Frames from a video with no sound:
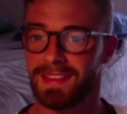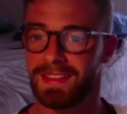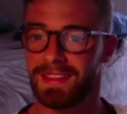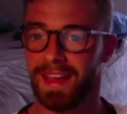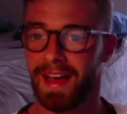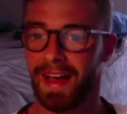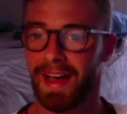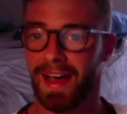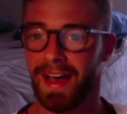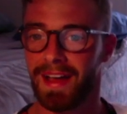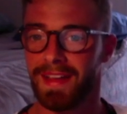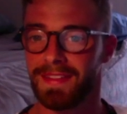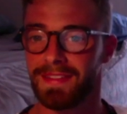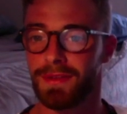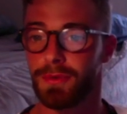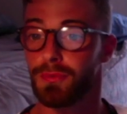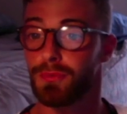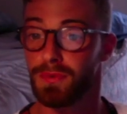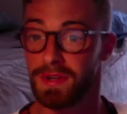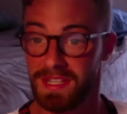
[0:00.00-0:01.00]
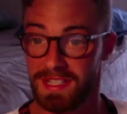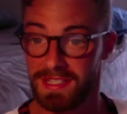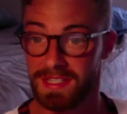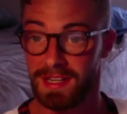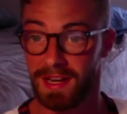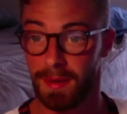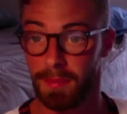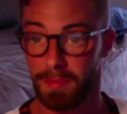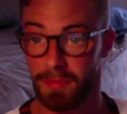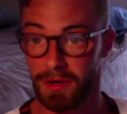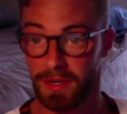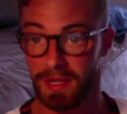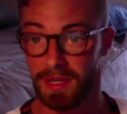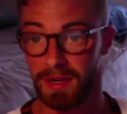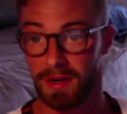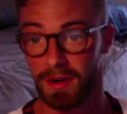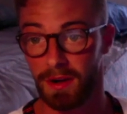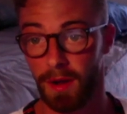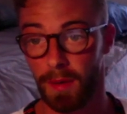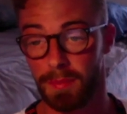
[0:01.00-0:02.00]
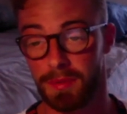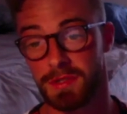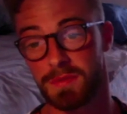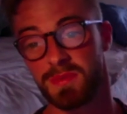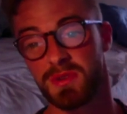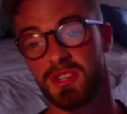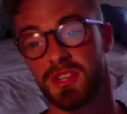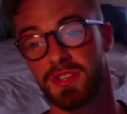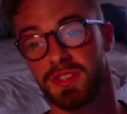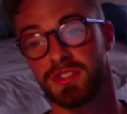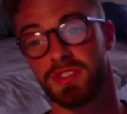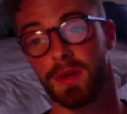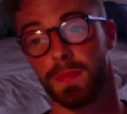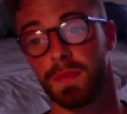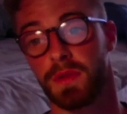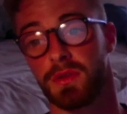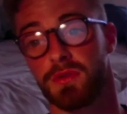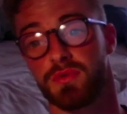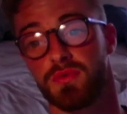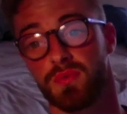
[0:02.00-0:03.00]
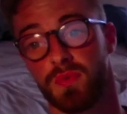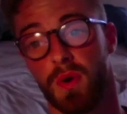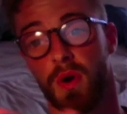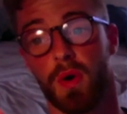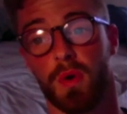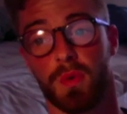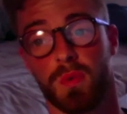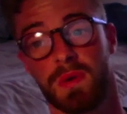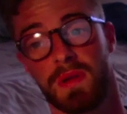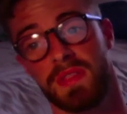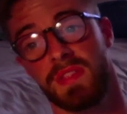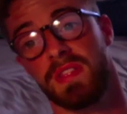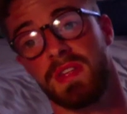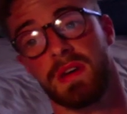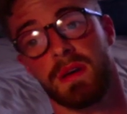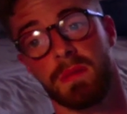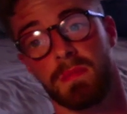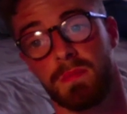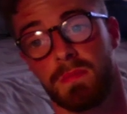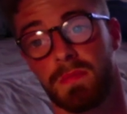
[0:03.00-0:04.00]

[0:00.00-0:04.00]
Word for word: that the reason I'm bringing it up is because something's wrong with them.